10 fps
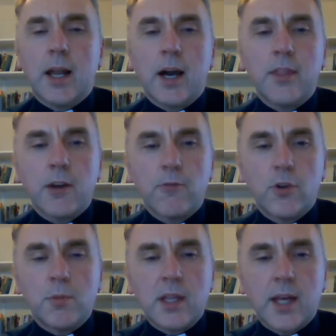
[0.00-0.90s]
And I think
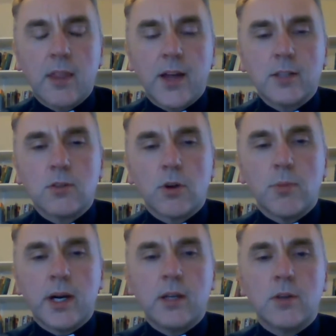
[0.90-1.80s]
for me that's a
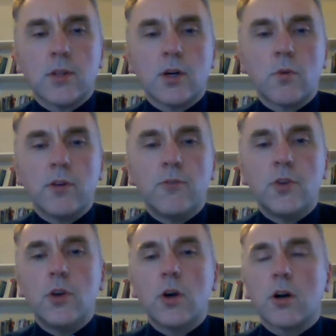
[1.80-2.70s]
reminder that we
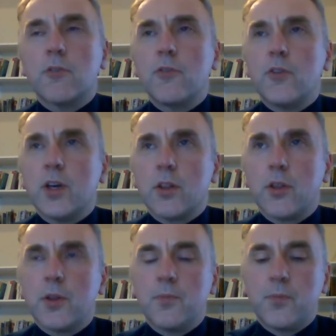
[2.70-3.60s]
view our
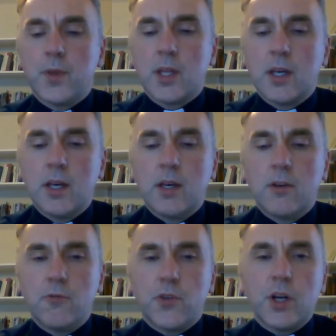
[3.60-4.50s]
faith
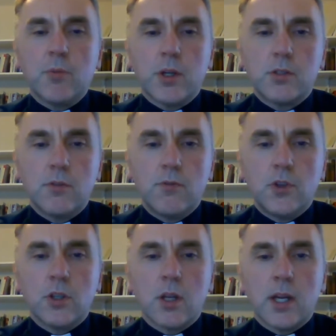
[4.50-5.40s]
very much
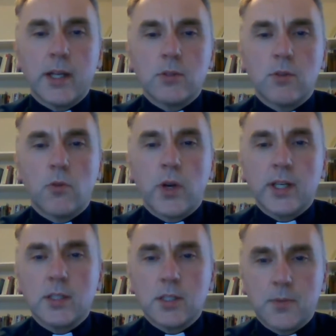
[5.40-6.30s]
view the lens of
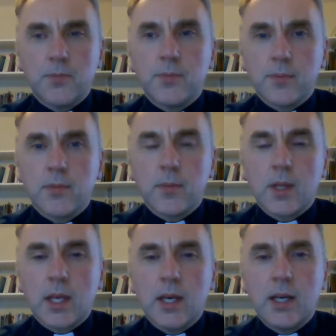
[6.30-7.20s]
race.
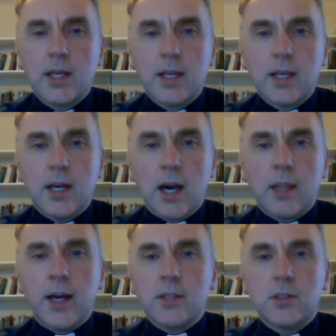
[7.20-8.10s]

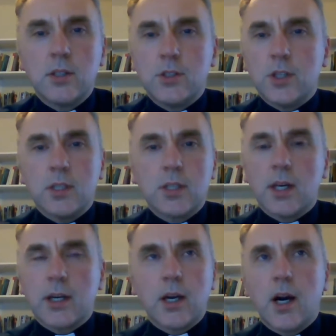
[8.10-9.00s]
And that's just
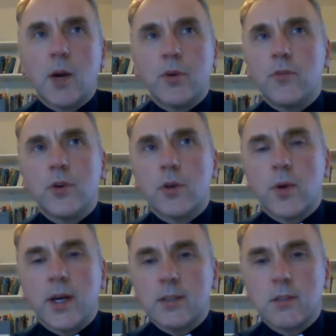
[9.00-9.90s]
like how we view
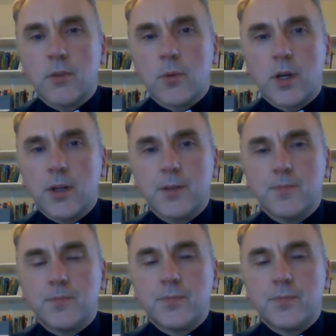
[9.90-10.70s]
the rest of the world.